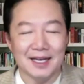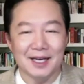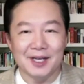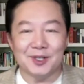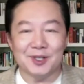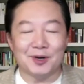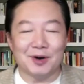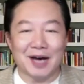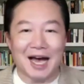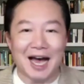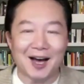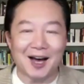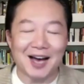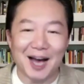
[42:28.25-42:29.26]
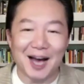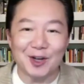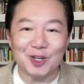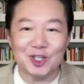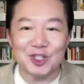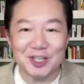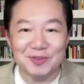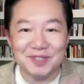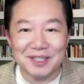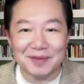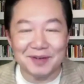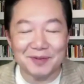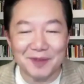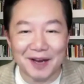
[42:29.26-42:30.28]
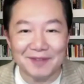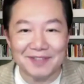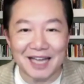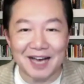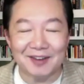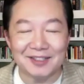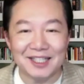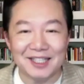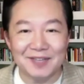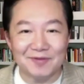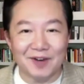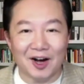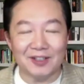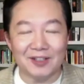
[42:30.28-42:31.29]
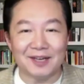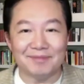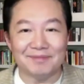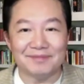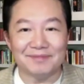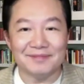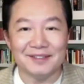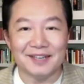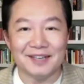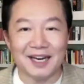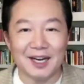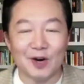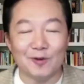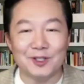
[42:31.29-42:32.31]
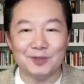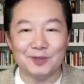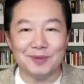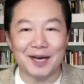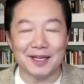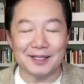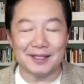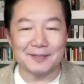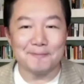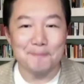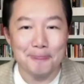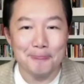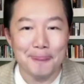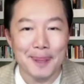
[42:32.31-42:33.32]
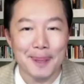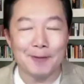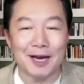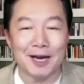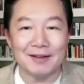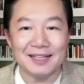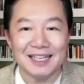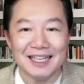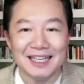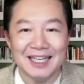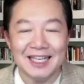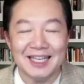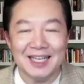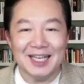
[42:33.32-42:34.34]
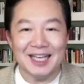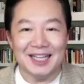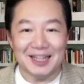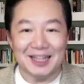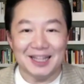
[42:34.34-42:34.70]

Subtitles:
So how do you achieve 75,000 in volume, right, over 2 months? Well, a